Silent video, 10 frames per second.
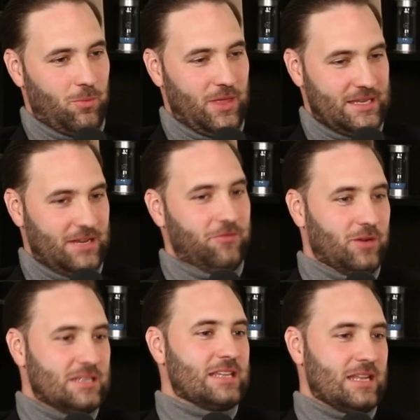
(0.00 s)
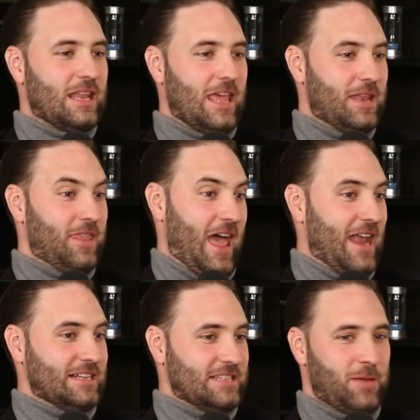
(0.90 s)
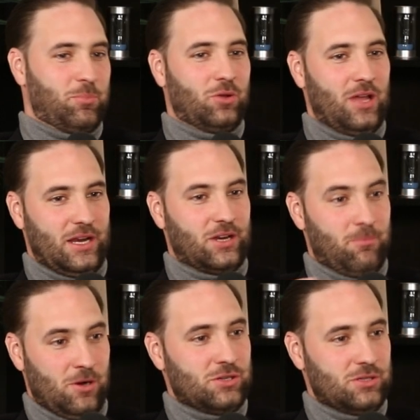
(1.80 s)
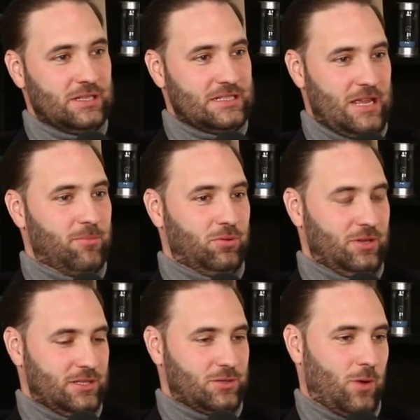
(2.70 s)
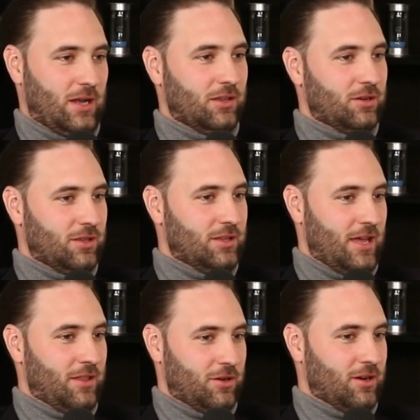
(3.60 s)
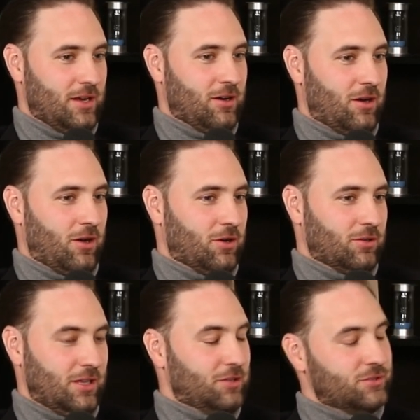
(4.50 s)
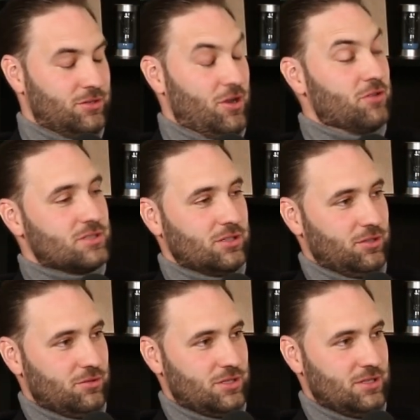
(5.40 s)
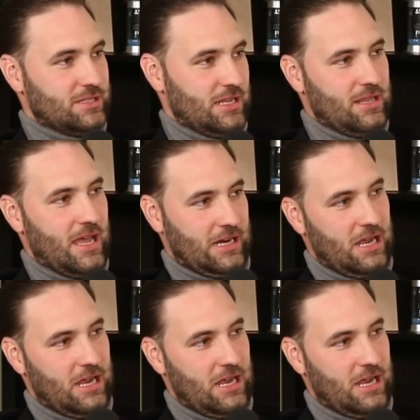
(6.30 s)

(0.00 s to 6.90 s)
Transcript: The difference in that example and a commercial example is quite literally that there are little to no solutions in that